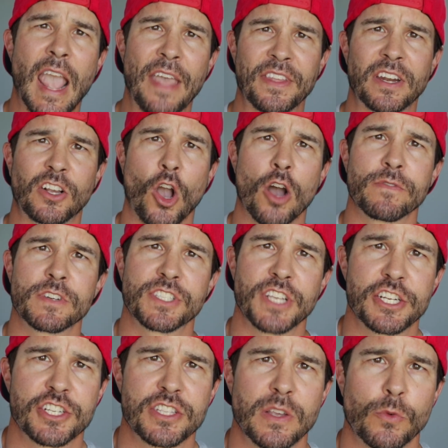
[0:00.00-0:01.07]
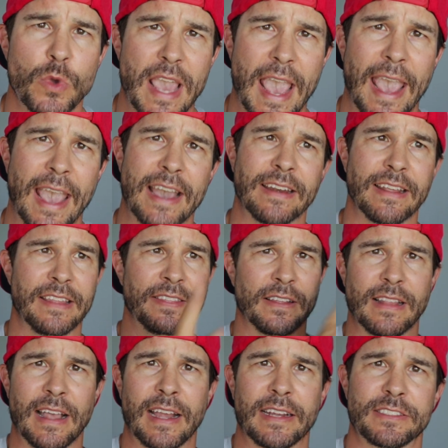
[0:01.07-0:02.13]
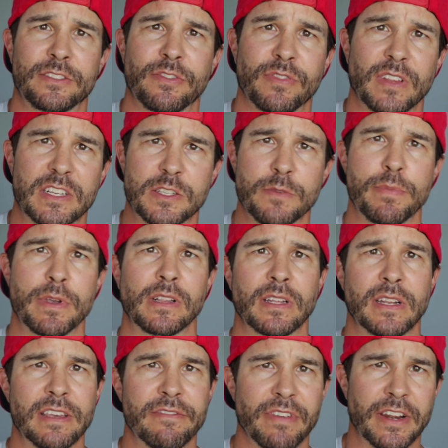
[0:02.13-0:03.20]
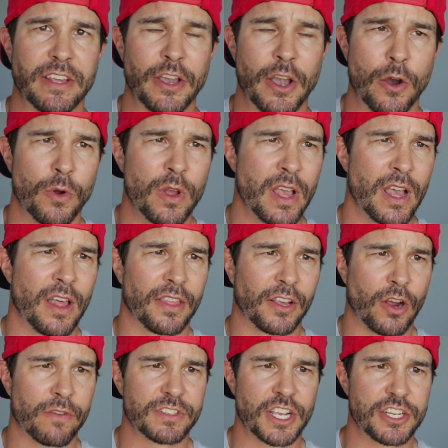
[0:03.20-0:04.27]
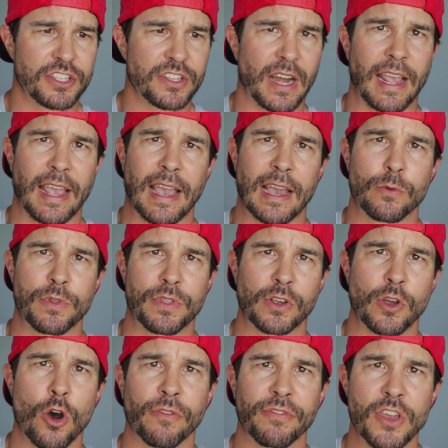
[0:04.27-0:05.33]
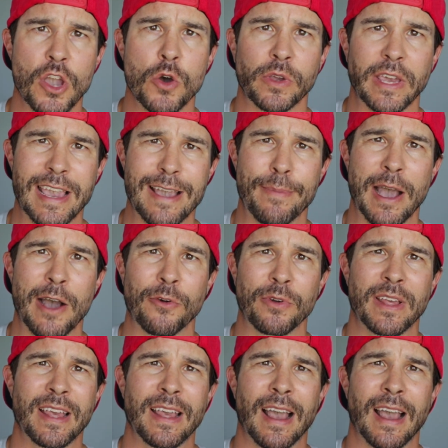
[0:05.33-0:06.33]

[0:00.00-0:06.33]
And then a conversation that we had in the last flexibility video, the conversation that I had with the GolfYogi about